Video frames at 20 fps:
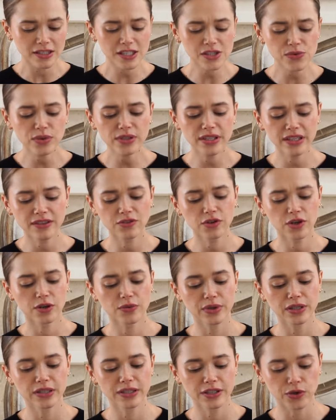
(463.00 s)
This will give you a
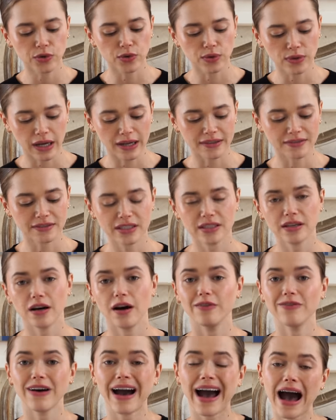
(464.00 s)
really cool idea
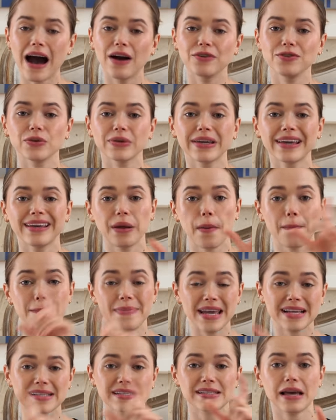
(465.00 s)
of how you can
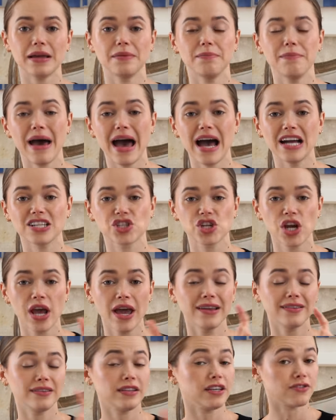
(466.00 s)
mix and match
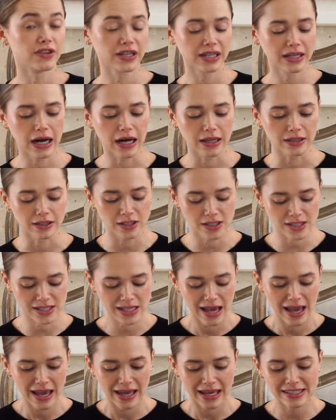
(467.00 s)
different colors.
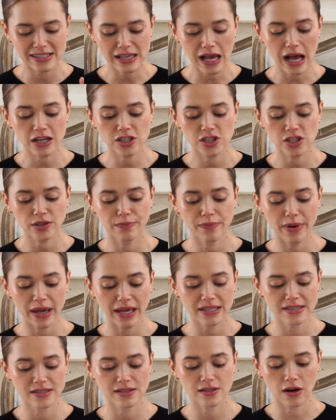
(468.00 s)
It's actually
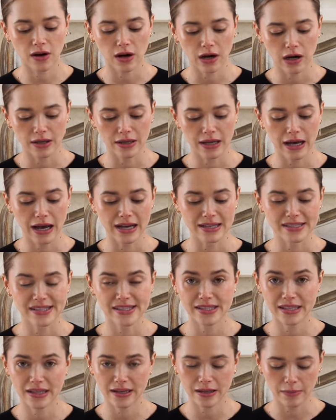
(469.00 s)
based on uh,
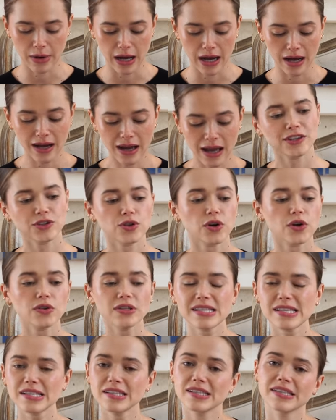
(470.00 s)
cinema. You don't
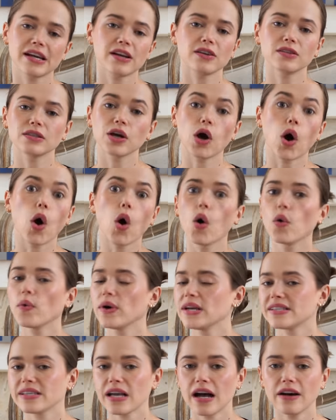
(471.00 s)
necessarily
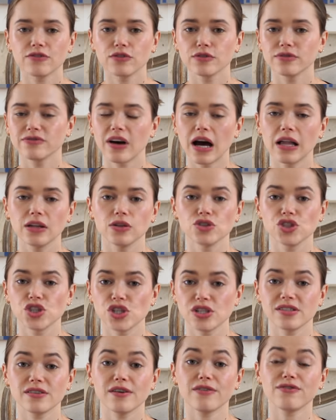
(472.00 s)
always have to follow
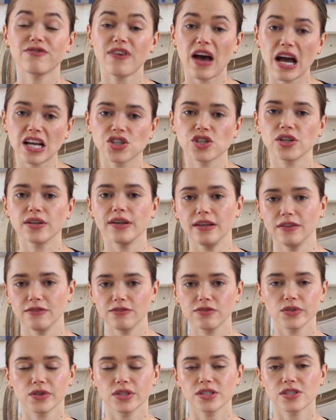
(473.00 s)
just fashion
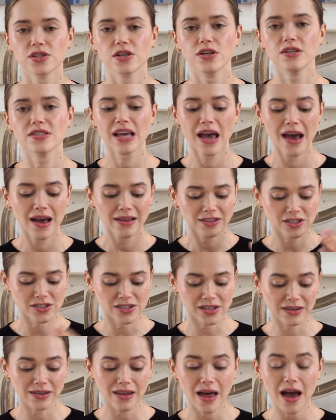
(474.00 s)
influencers. There's
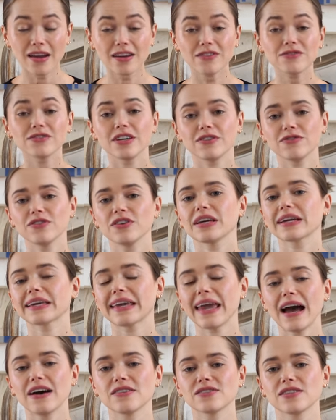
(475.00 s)
a lot of different
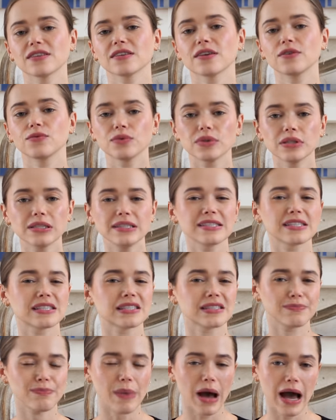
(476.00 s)
accounts that can really
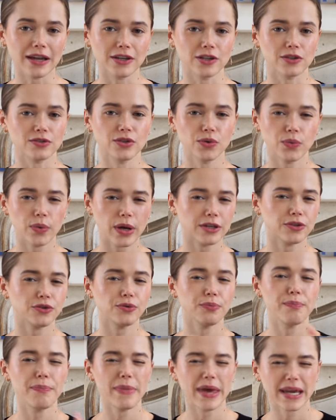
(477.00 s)
inspire the way
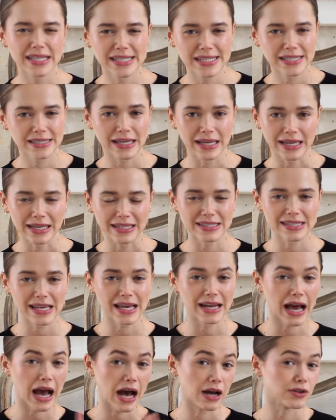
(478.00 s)
you mix things and
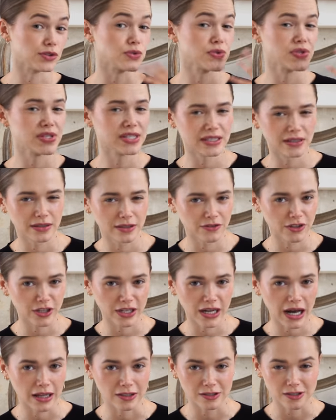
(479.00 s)
how you see
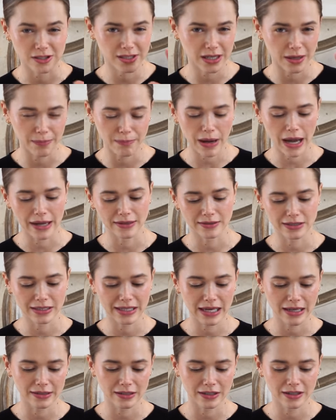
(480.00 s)
different colors combined
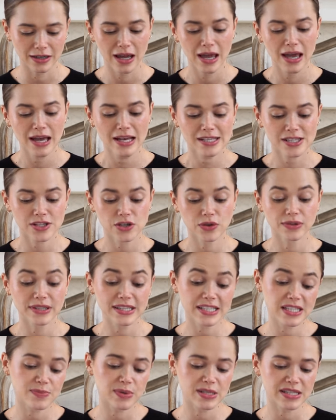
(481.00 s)
together. So
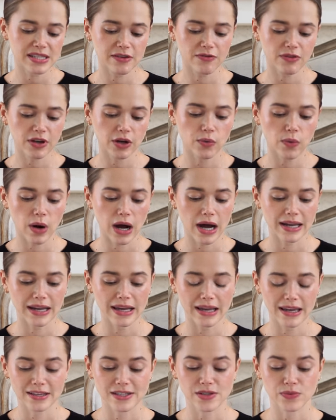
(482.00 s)
this specific
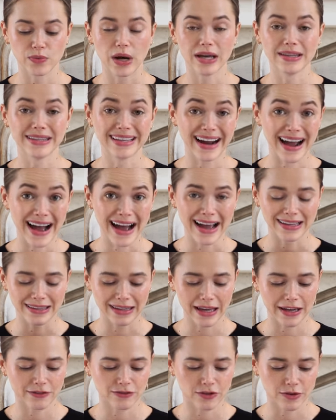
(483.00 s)
one is one that I
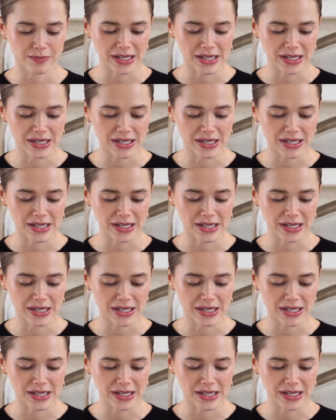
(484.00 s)
like for